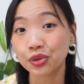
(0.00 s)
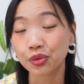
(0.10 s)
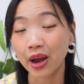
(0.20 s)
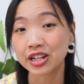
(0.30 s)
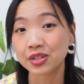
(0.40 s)

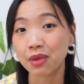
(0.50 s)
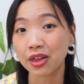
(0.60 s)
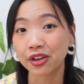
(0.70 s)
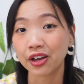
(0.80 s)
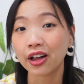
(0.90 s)

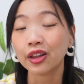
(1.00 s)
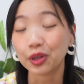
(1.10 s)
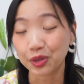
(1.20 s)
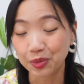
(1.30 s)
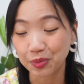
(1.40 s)
grandmother
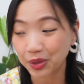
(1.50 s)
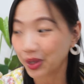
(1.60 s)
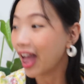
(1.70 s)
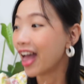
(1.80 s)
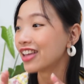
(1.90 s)
lookbook.
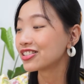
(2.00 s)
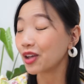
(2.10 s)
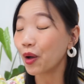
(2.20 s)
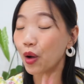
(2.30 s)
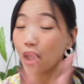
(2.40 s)

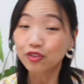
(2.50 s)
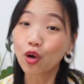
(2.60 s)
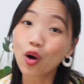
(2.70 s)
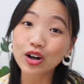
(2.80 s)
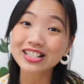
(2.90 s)
So, of
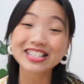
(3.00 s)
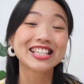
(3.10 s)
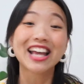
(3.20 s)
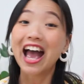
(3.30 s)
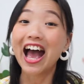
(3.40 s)
course,
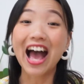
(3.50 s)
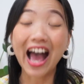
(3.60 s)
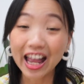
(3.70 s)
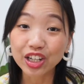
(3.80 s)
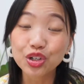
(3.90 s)

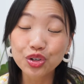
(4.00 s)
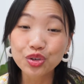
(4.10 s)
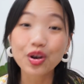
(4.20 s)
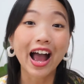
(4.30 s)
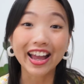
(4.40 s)
I
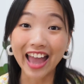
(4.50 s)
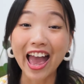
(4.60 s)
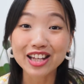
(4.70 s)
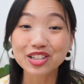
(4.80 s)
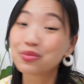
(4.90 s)
knew I
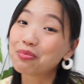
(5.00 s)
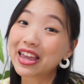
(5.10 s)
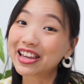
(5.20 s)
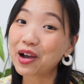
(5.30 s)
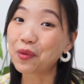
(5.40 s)
had to
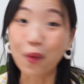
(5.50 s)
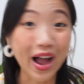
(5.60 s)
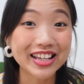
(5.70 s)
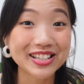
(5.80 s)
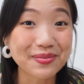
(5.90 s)
make a
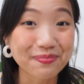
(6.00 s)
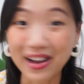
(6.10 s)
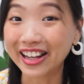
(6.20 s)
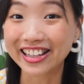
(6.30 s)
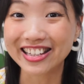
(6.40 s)
white
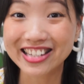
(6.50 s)
bucket